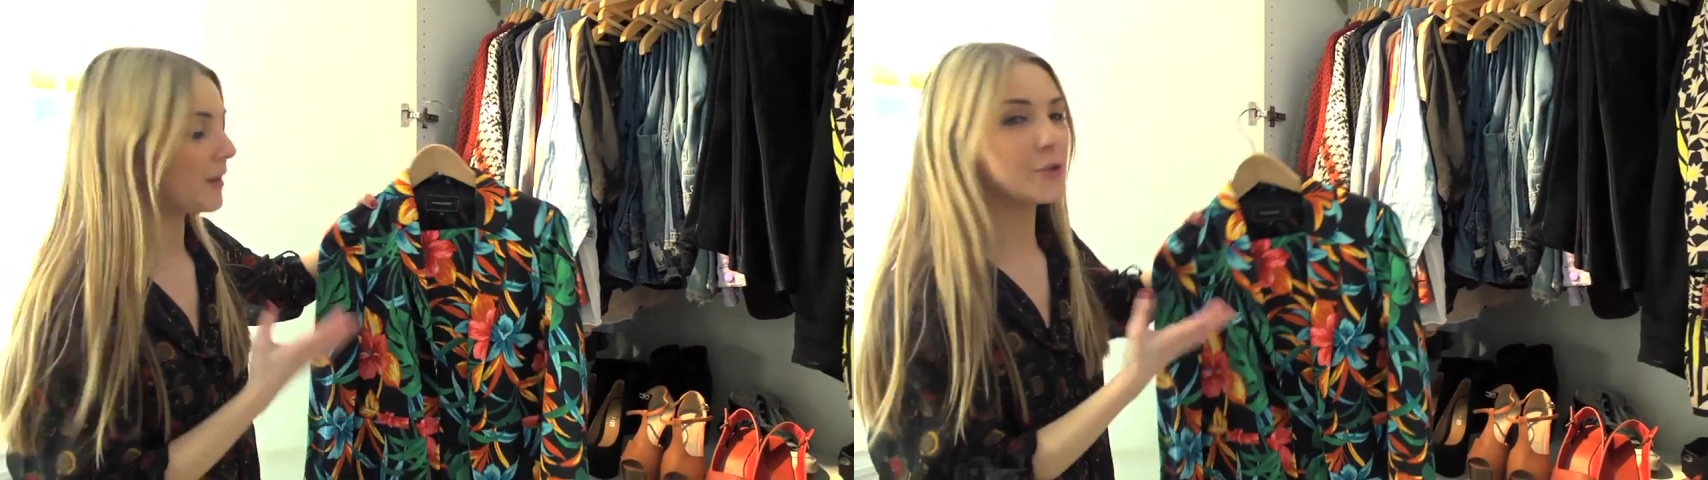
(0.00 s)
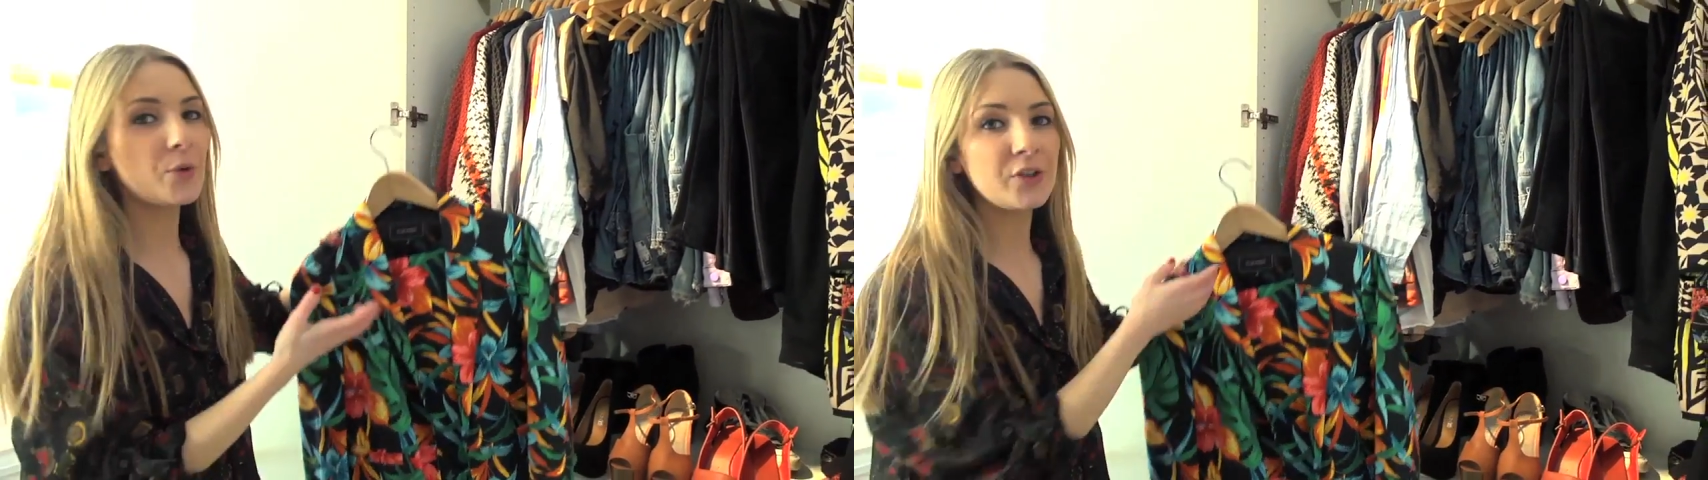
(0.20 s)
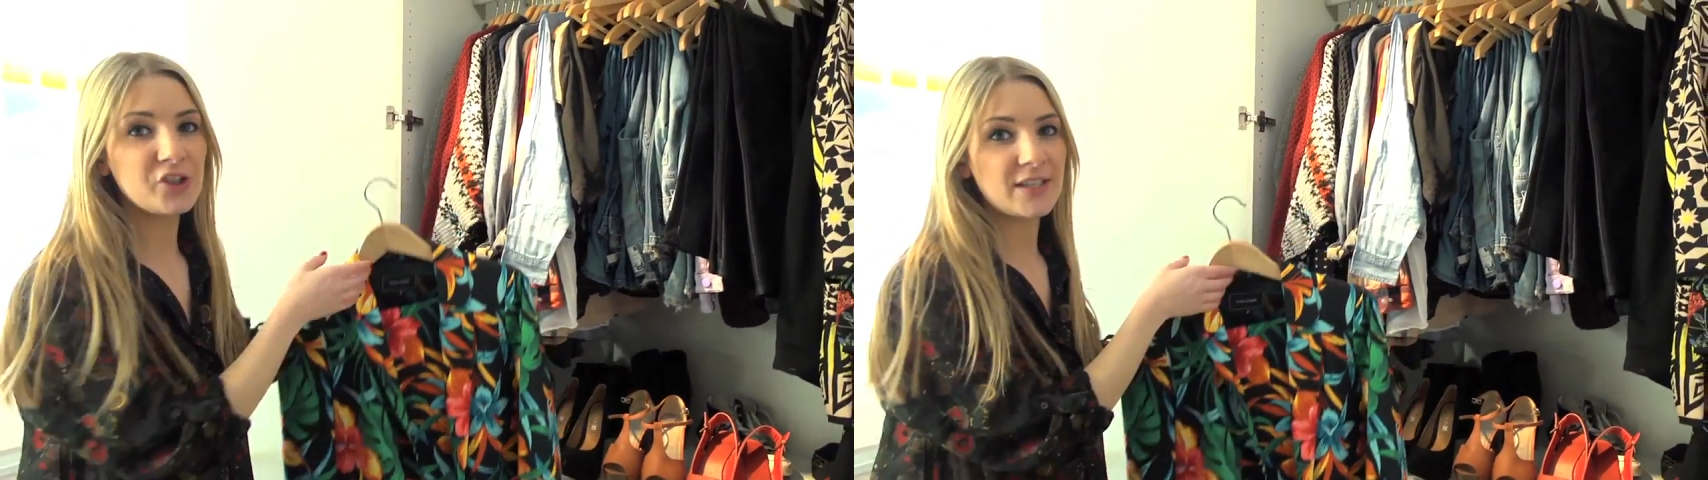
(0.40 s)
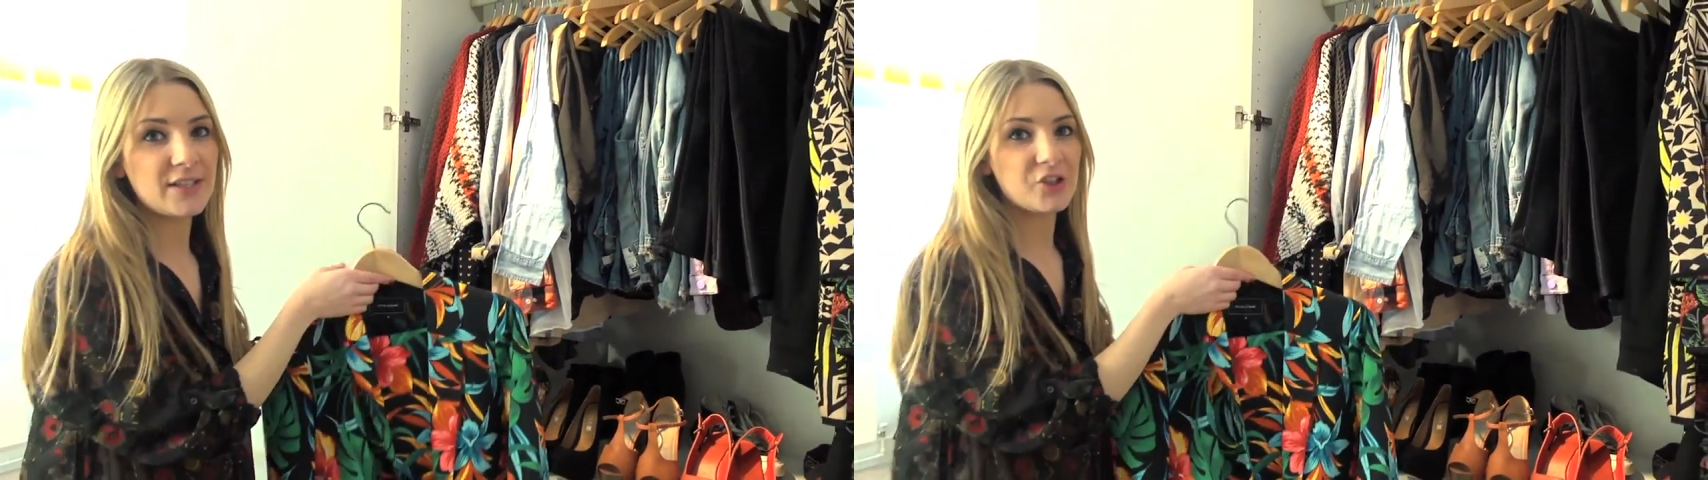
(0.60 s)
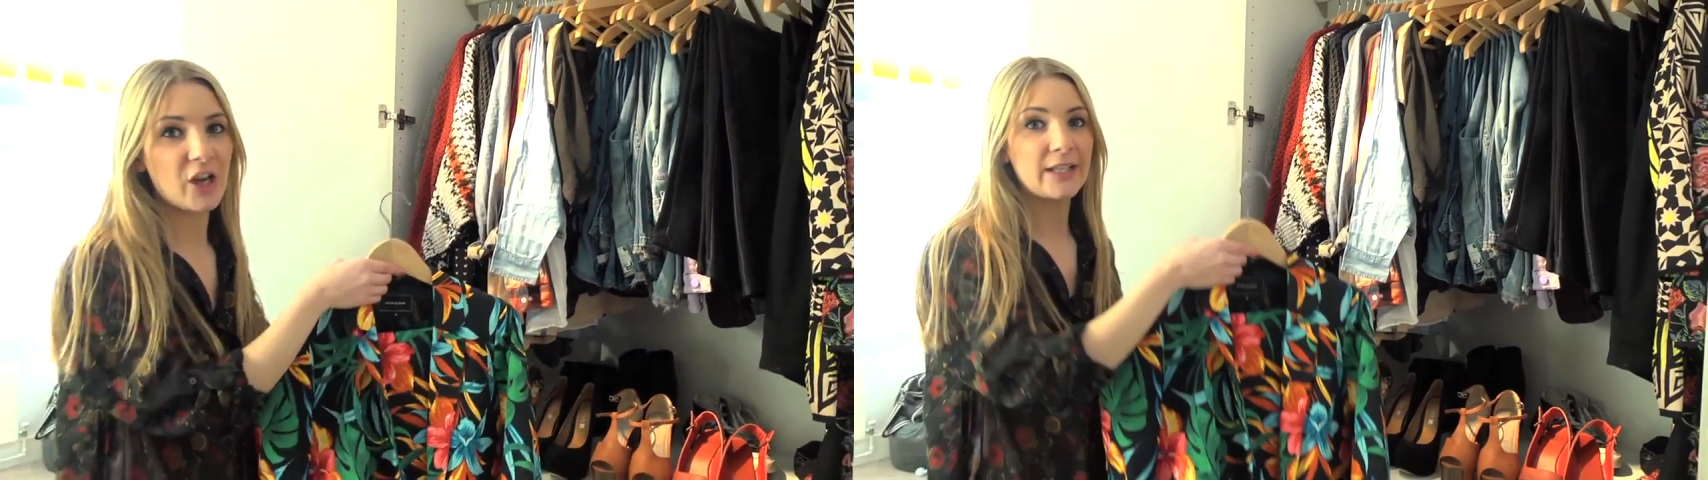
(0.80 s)
I saw it in
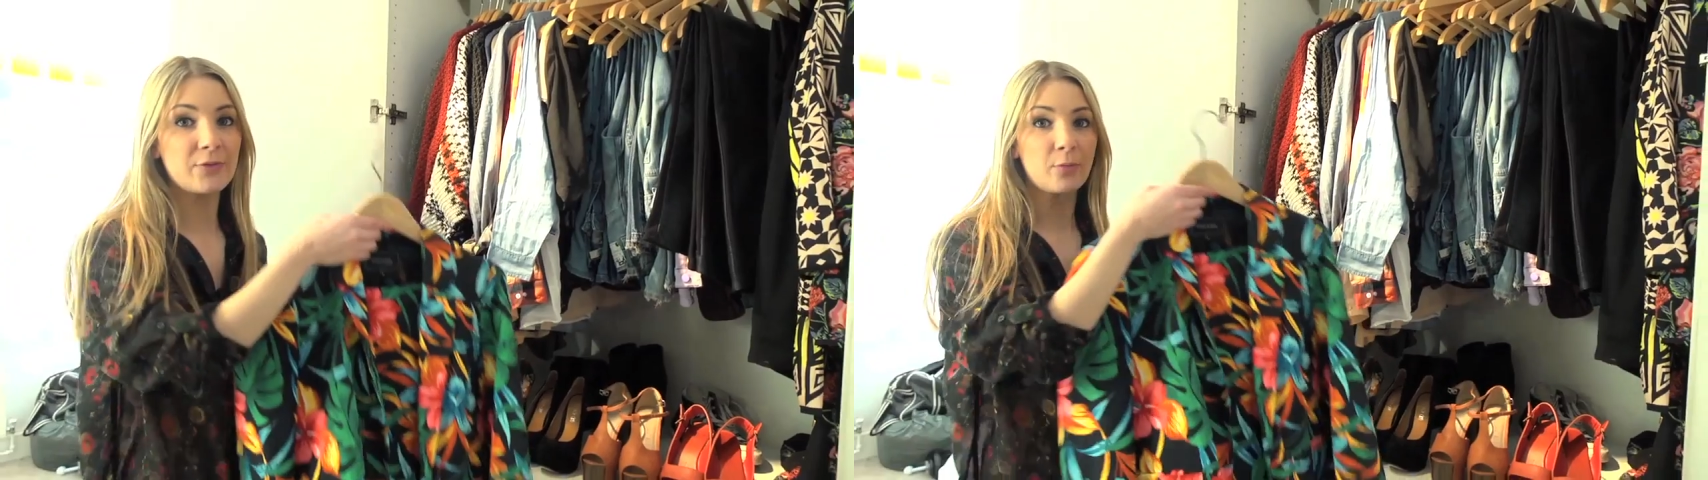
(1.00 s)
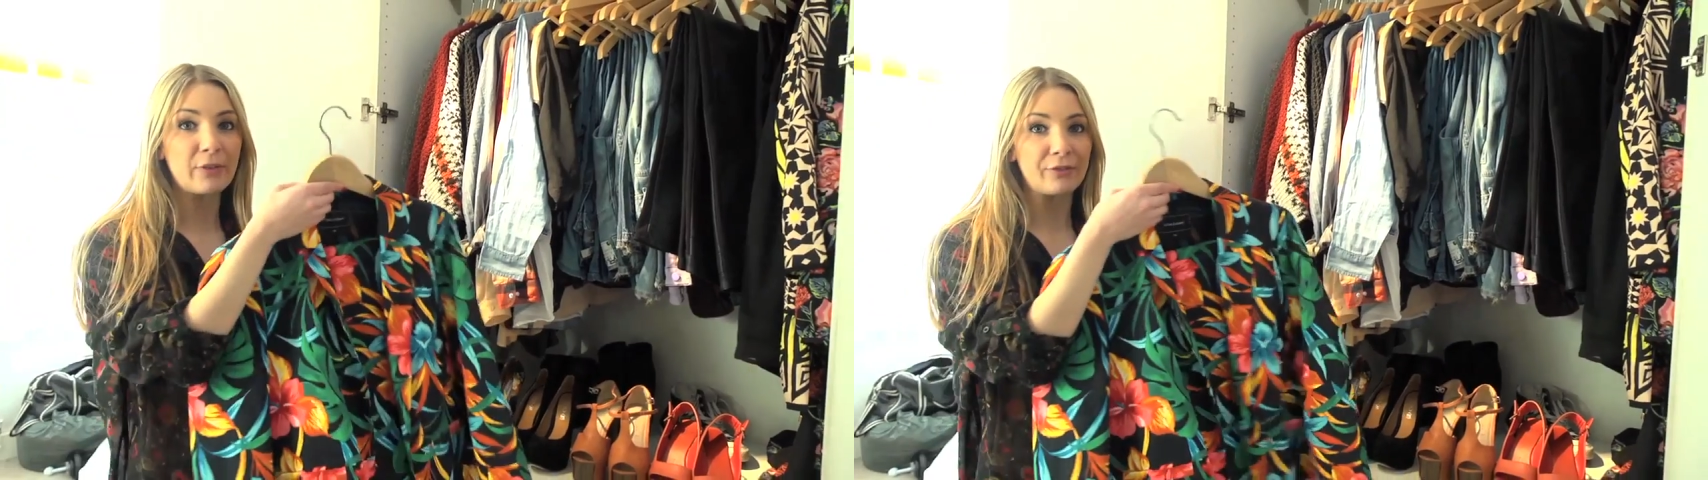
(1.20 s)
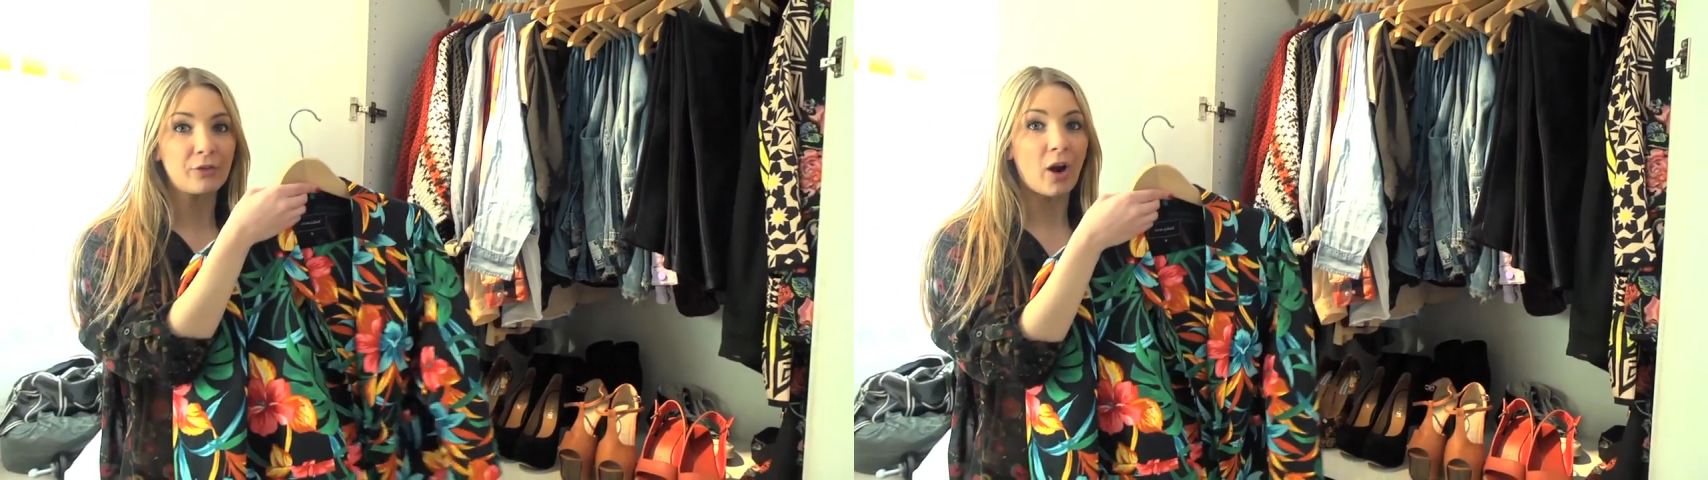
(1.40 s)
Jessie J, it's from River